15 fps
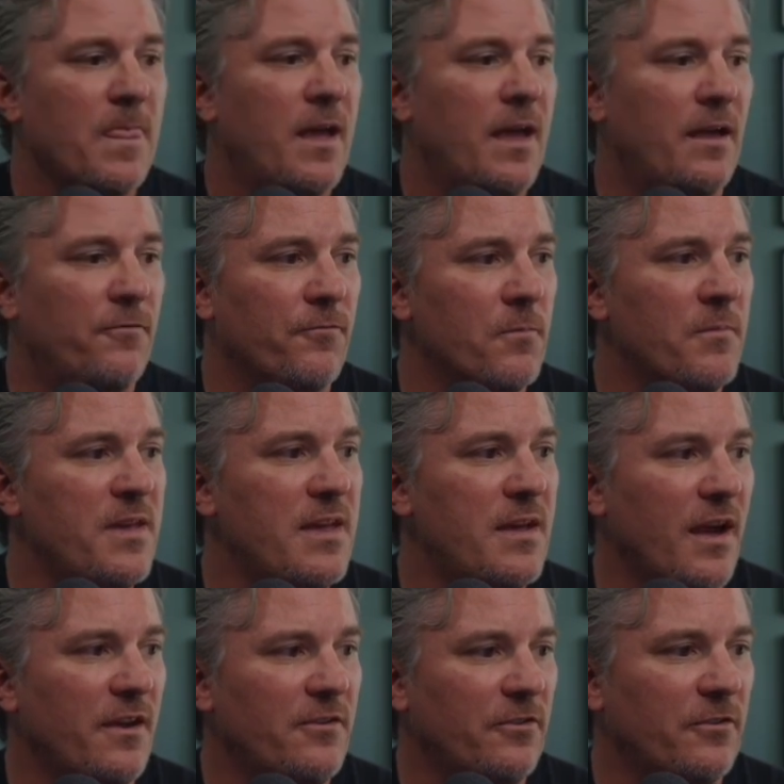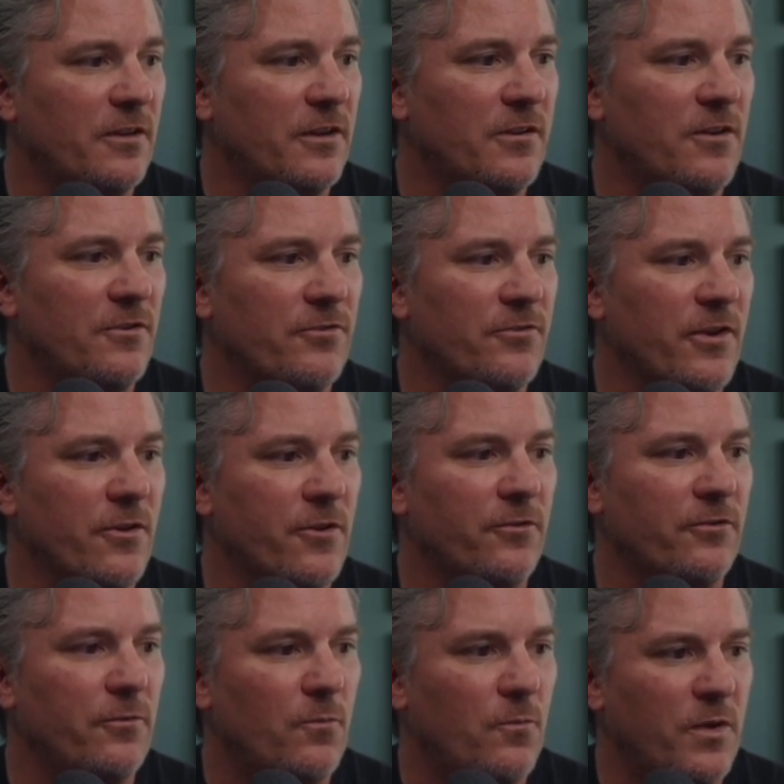And for me, I just click on
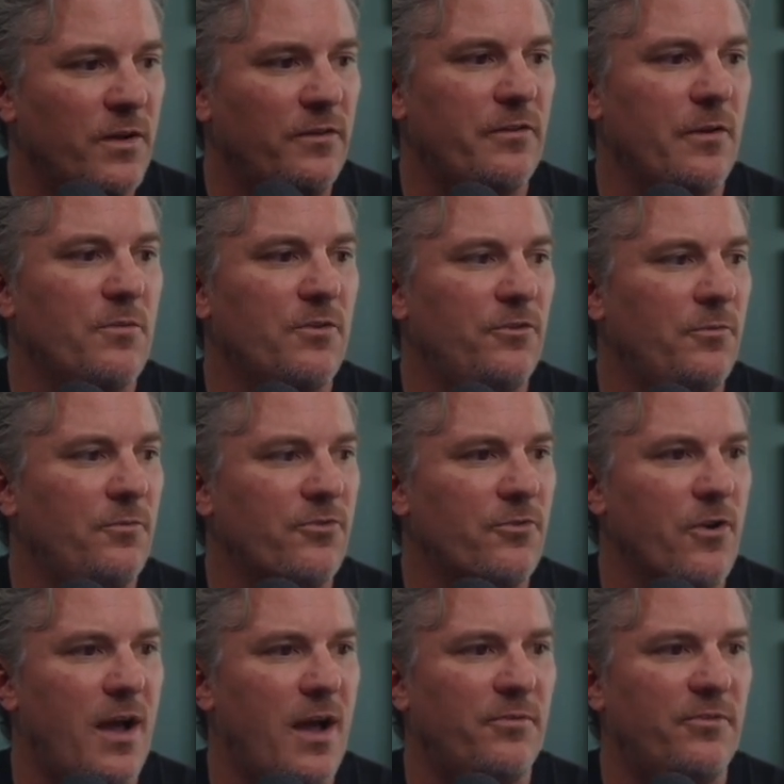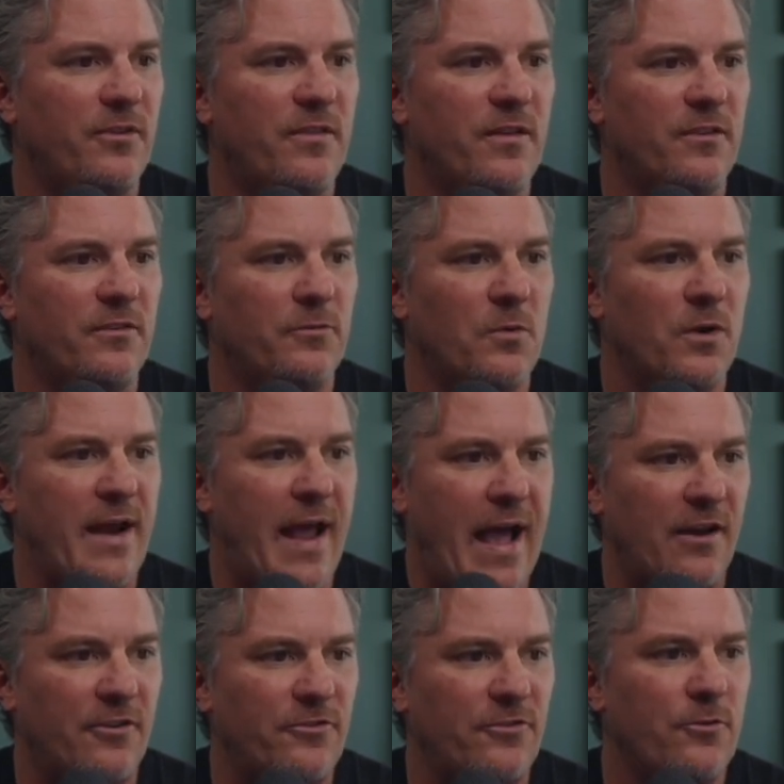triggers when someone subscribes to this. What
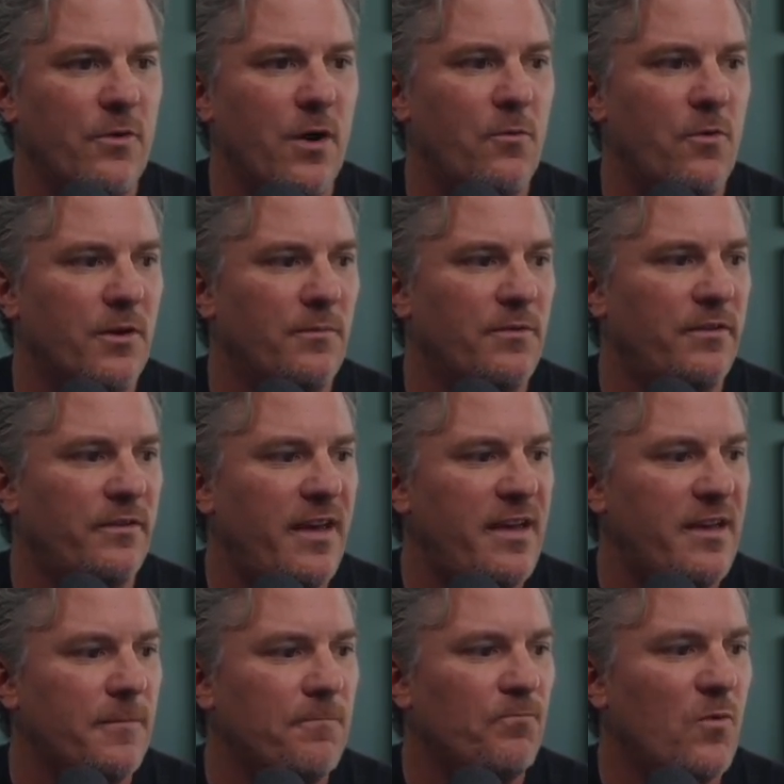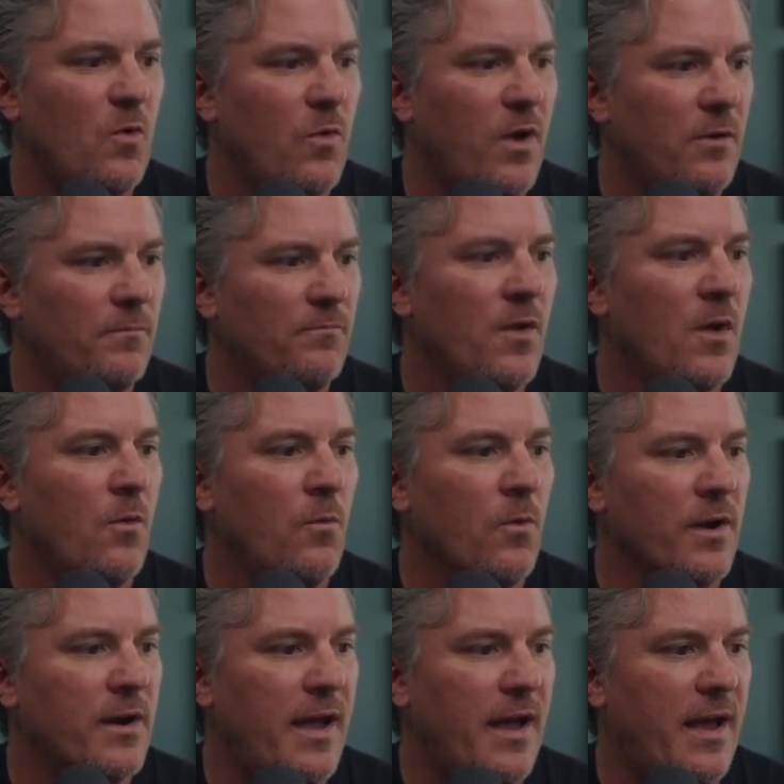action do I want them to take? Well, we're
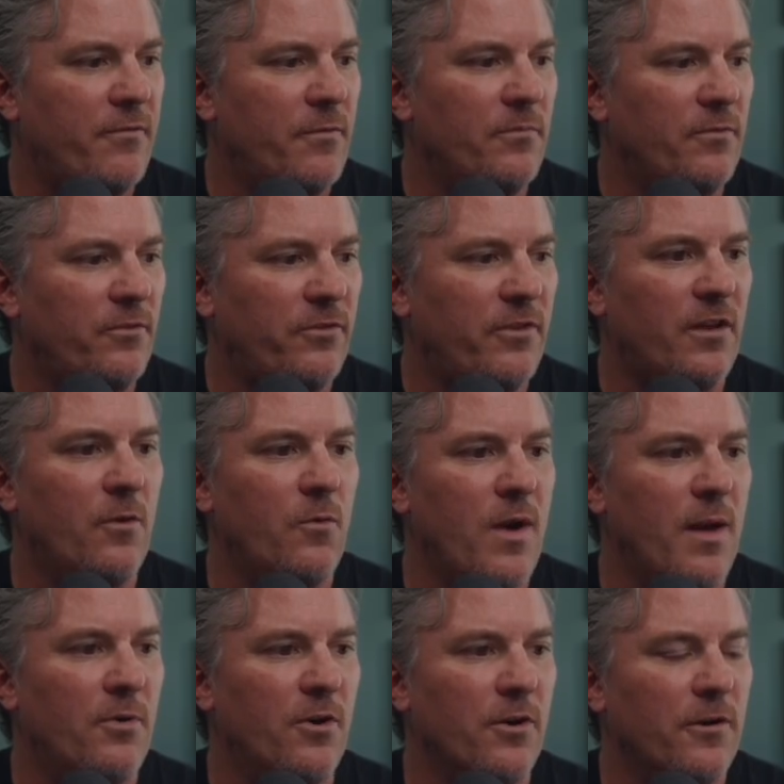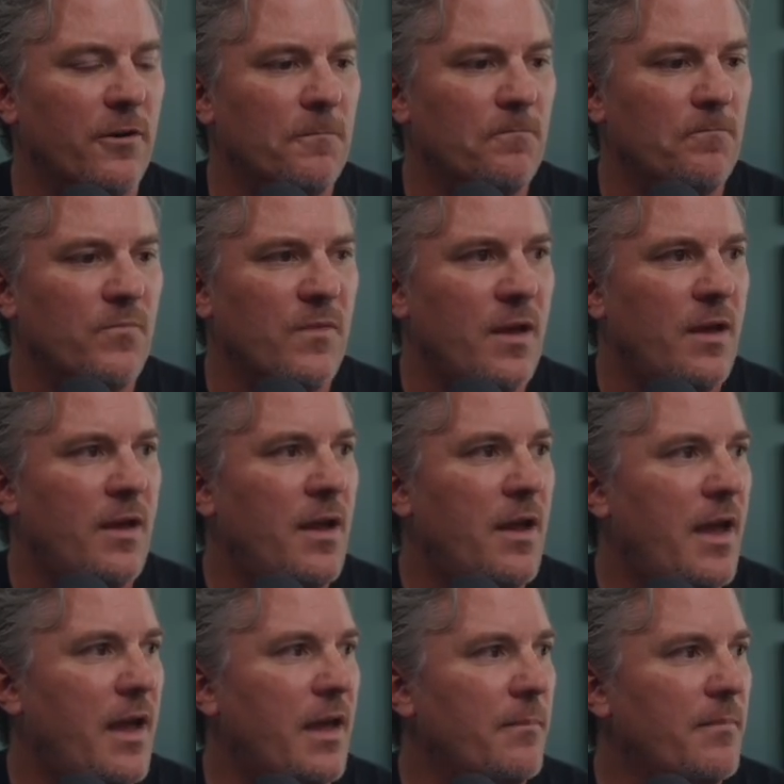going to have them send a webhook
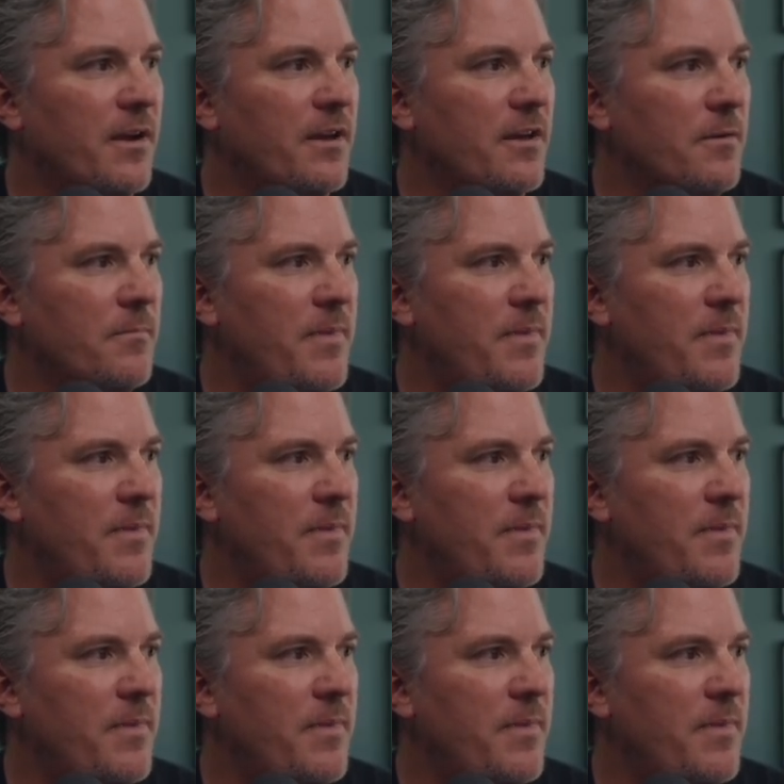and I'm going to come